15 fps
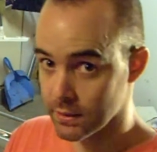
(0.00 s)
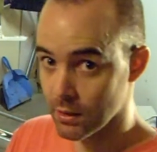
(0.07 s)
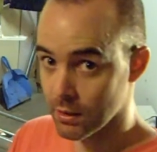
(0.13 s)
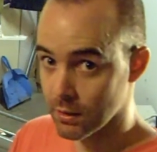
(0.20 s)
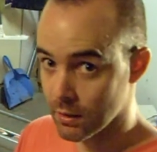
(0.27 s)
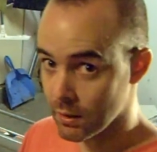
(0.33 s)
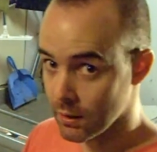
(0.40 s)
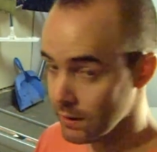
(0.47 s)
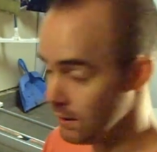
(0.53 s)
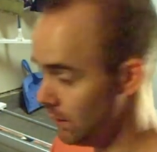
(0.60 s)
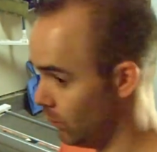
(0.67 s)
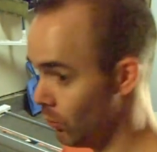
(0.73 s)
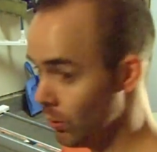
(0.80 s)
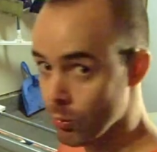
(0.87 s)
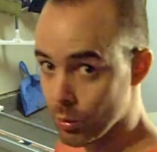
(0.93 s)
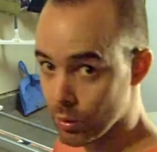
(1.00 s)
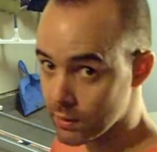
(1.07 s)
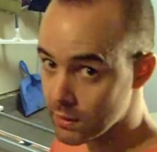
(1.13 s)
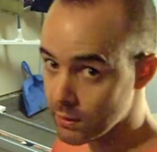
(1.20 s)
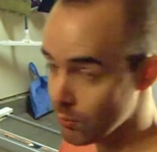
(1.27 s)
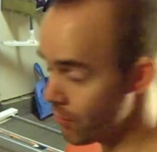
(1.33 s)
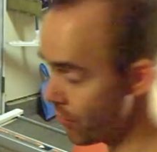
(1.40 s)
are clean when
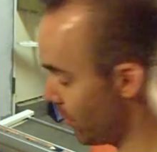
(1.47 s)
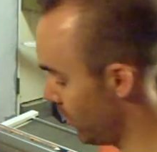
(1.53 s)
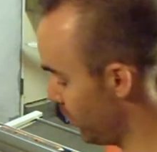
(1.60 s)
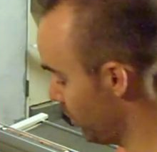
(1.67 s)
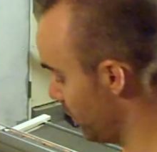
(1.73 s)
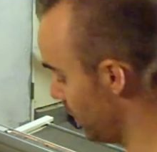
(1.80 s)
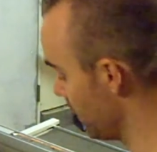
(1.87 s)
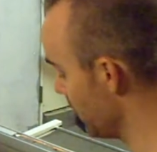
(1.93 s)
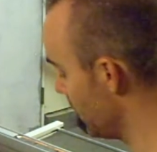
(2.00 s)
working with artwork